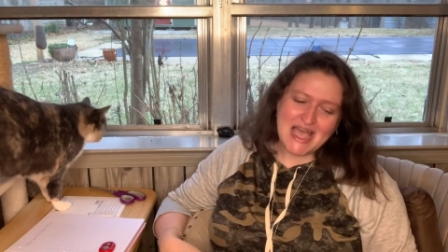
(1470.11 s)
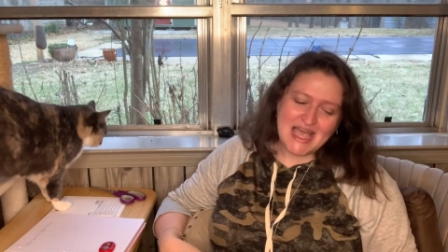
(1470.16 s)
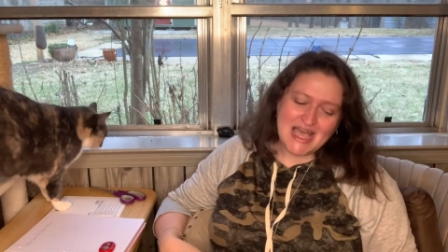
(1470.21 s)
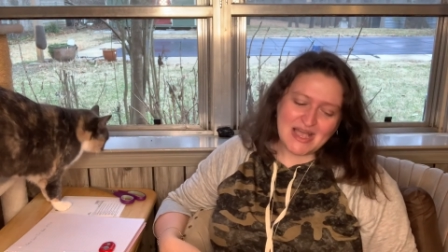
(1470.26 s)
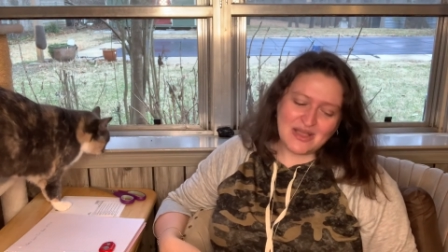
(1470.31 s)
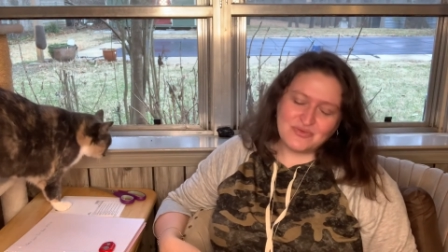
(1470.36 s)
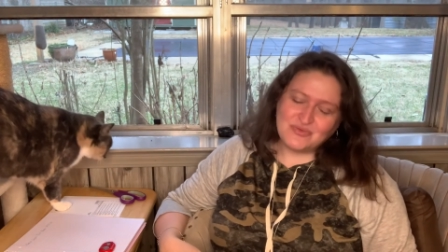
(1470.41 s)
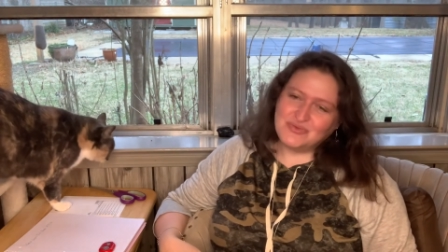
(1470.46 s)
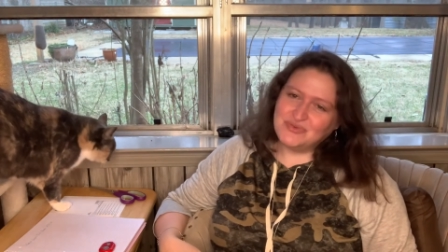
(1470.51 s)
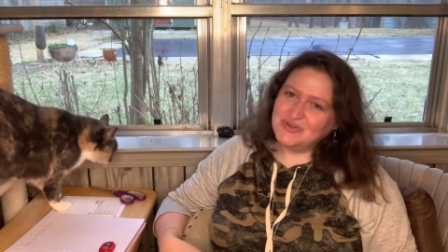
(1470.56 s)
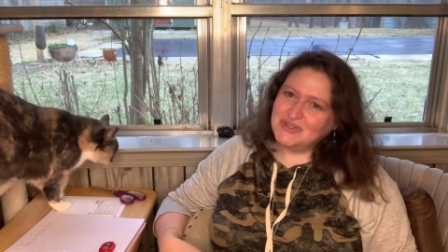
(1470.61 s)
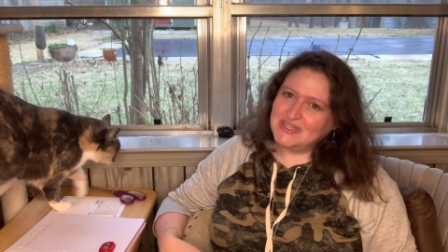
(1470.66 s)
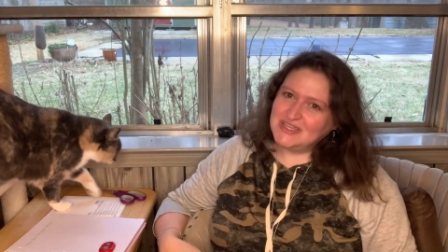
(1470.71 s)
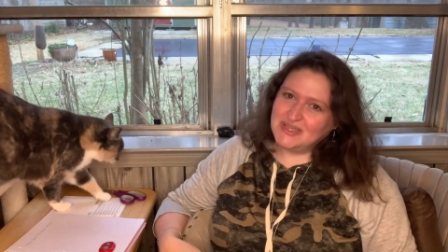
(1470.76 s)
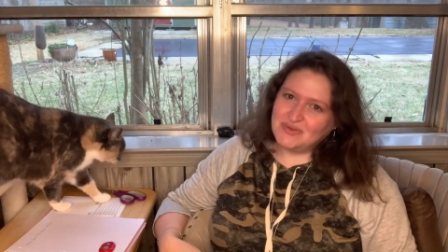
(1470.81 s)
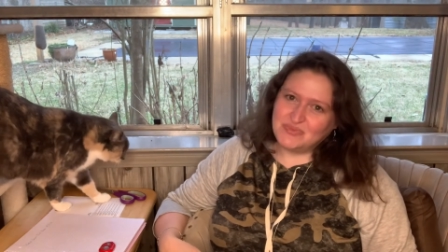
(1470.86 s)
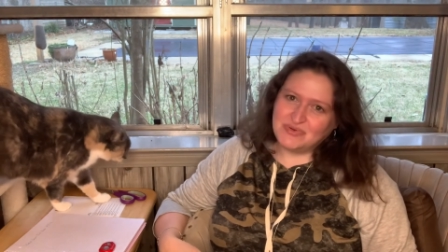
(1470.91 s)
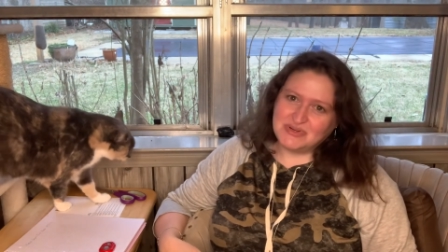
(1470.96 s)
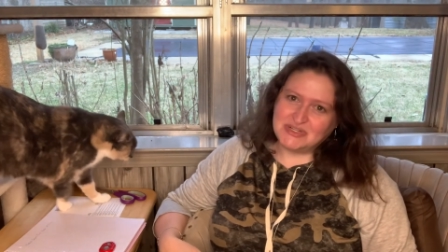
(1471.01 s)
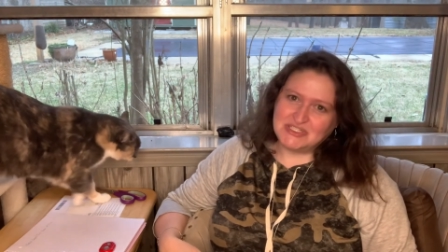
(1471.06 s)
I really
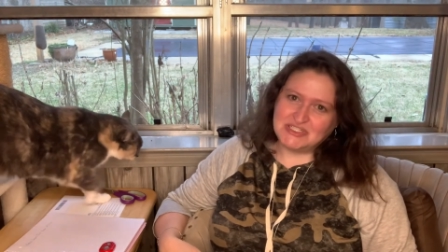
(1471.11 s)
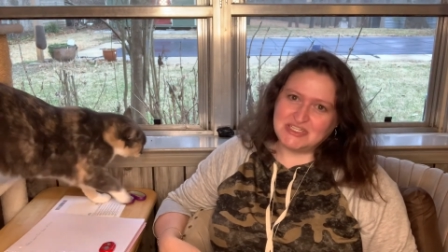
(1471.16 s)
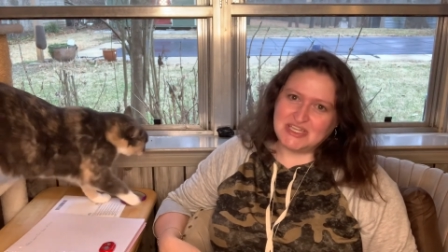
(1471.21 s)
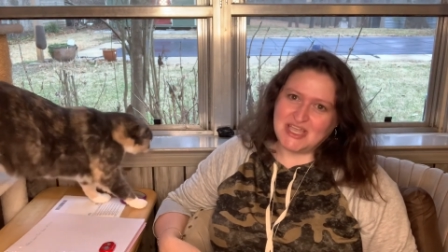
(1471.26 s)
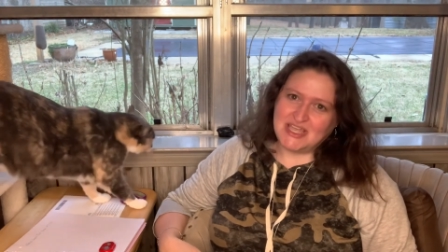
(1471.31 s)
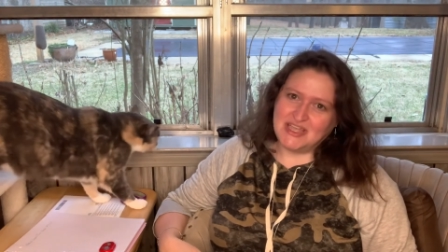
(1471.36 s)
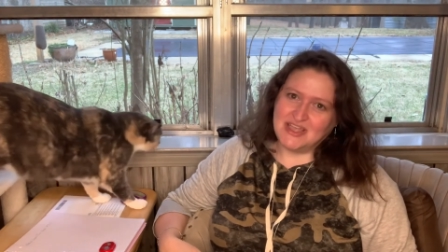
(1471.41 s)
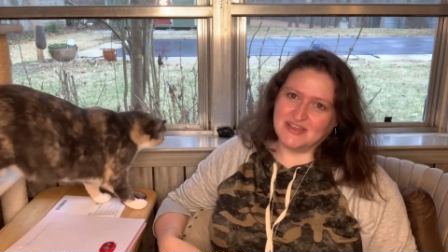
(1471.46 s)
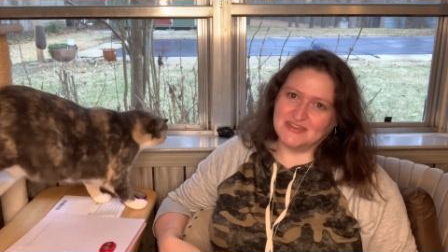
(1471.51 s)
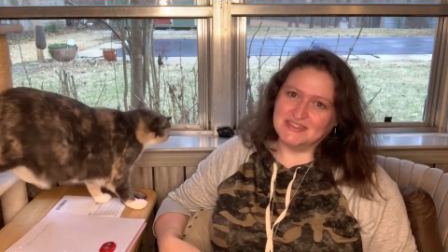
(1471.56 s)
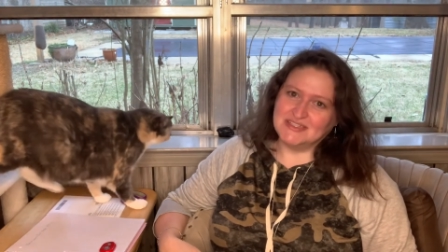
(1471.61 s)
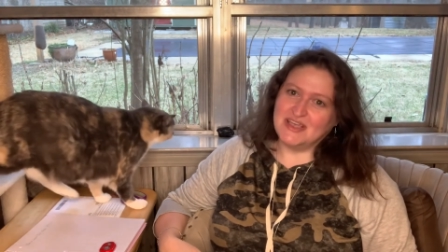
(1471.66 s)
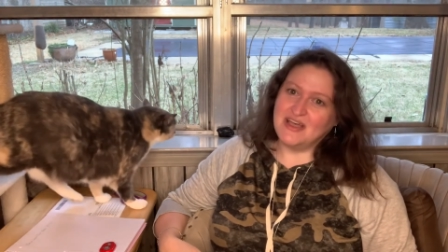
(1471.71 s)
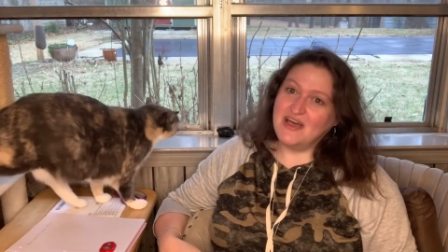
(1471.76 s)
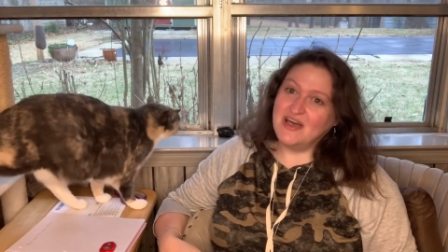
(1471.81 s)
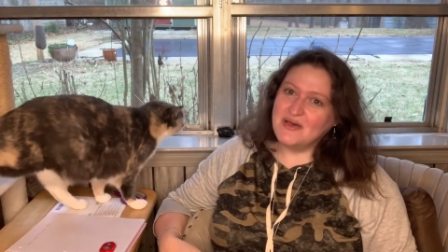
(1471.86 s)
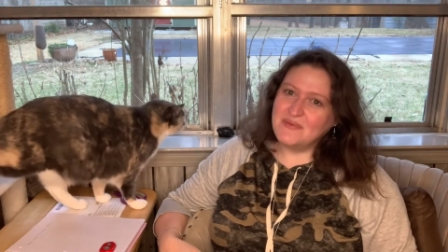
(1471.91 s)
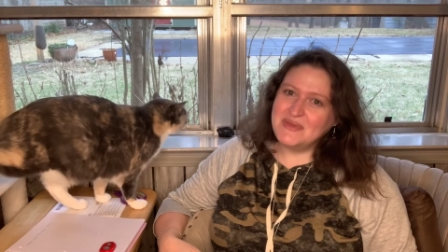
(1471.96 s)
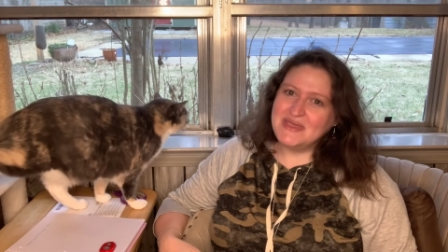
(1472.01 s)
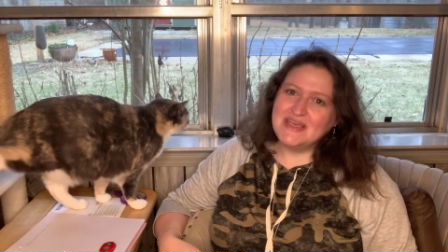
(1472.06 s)
appreciate y'all's
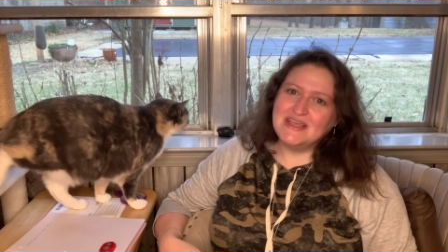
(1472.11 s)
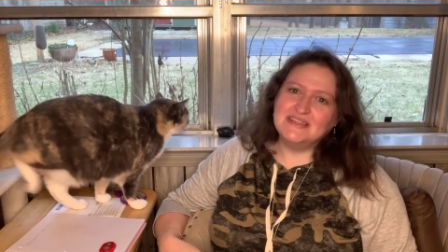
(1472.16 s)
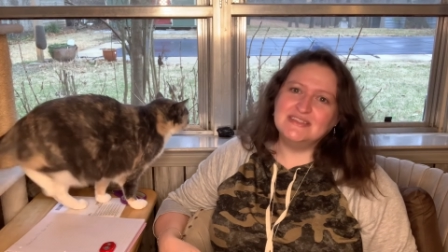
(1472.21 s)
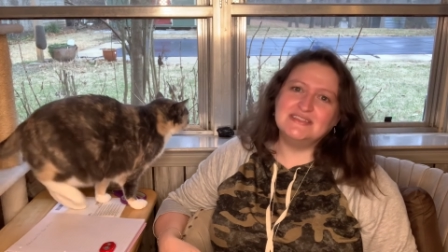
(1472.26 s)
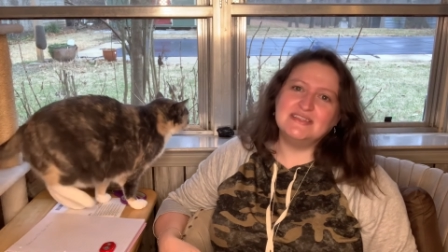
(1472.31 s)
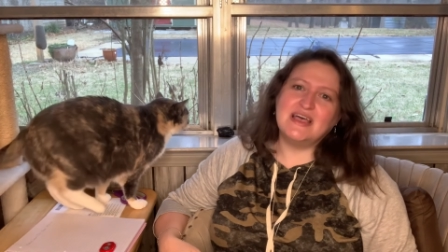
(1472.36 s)
comments.